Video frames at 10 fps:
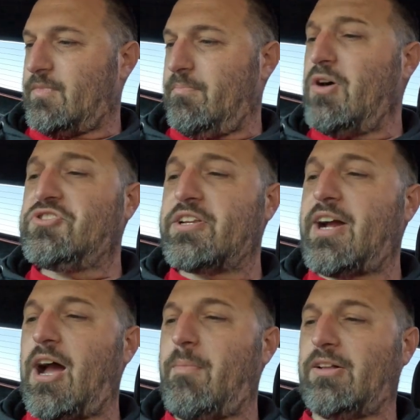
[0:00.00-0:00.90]
most of
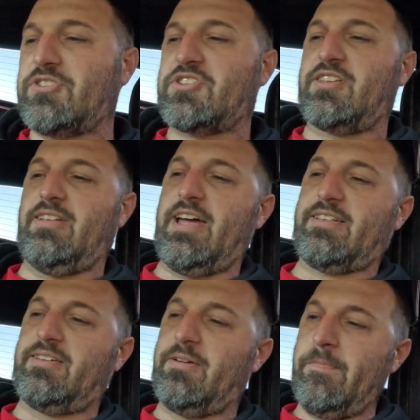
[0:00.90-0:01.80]
the time I'll just
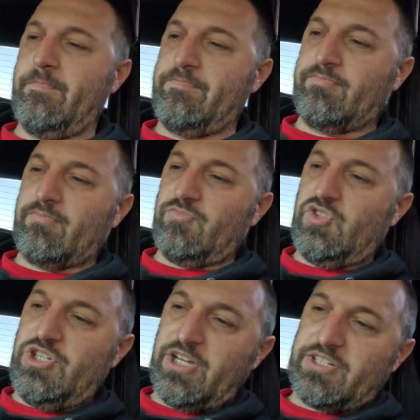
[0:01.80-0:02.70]
select
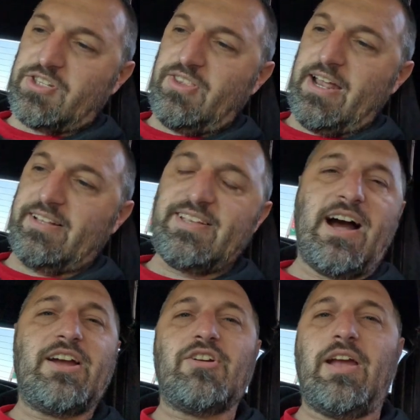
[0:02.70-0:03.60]
just that
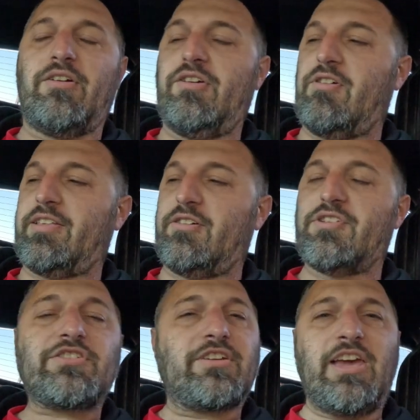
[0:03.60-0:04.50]
entire area right there
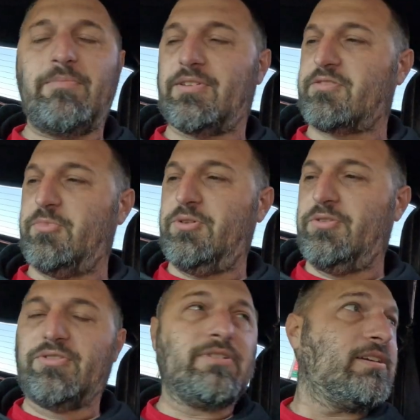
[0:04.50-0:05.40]
just to keep it
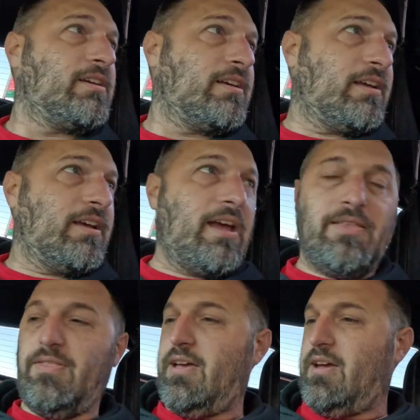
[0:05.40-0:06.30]
smooth.
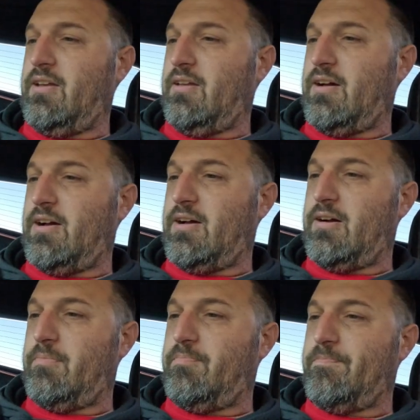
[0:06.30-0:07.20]
And then
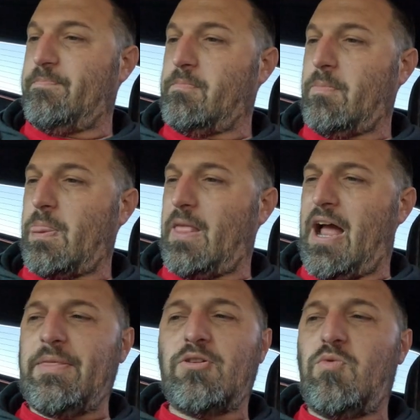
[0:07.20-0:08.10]
I don't